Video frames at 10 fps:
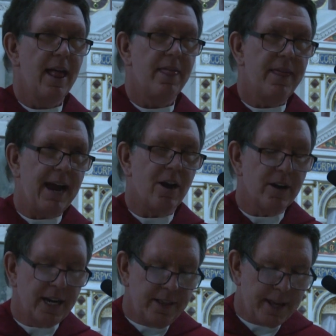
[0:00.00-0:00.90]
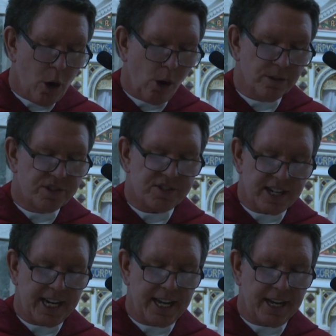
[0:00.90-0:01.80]
There, in the old
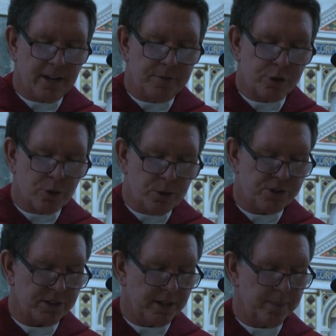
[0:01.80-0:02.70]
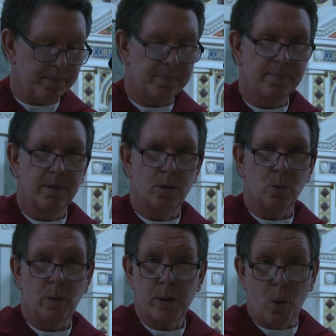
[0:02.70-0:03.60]
city of Jerusalem,
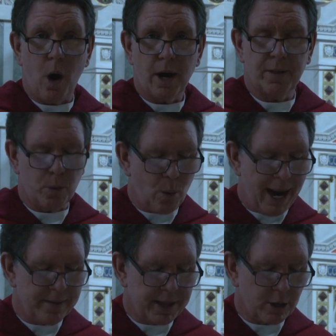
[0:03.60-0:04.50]
we walked the way of the